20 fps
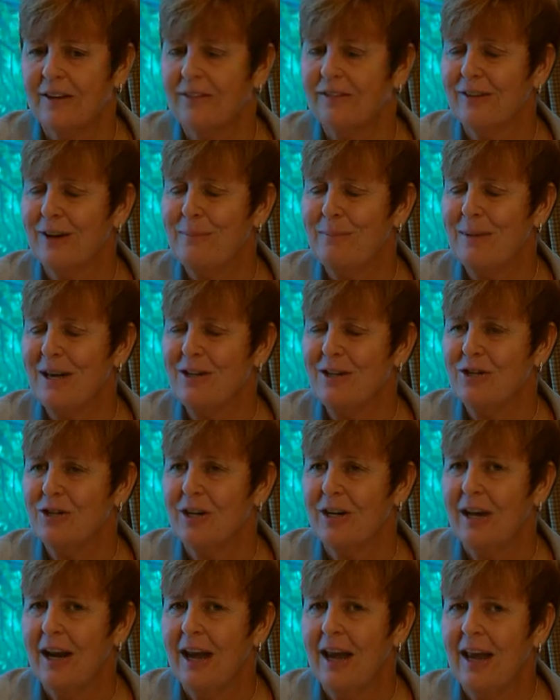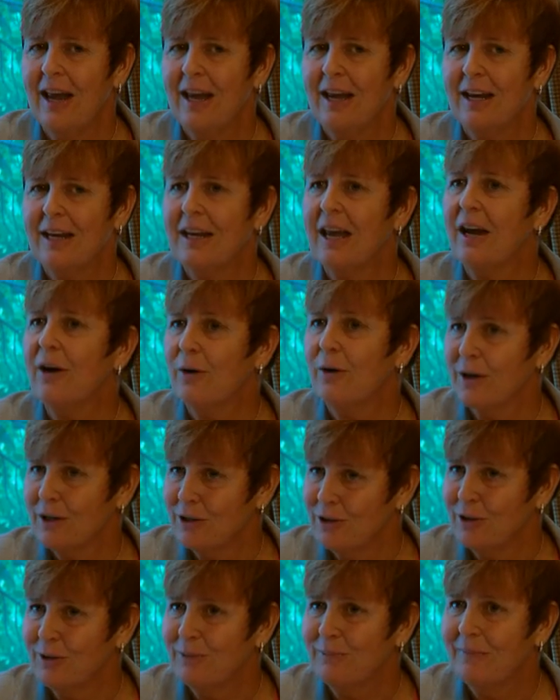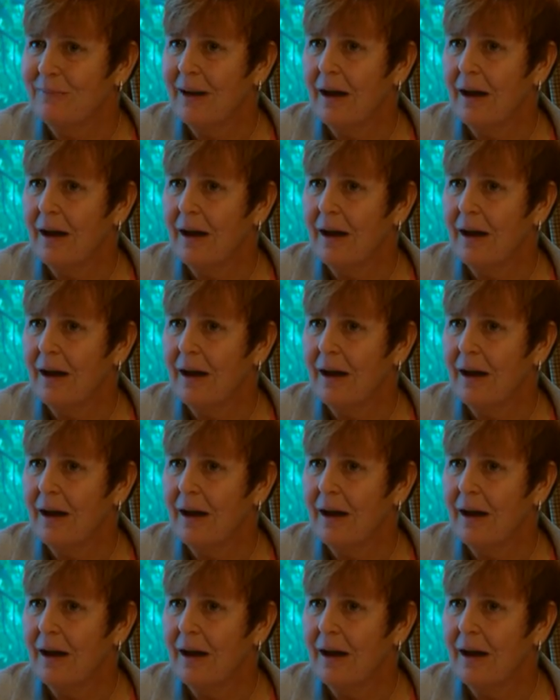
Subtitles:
as I mentioned, character.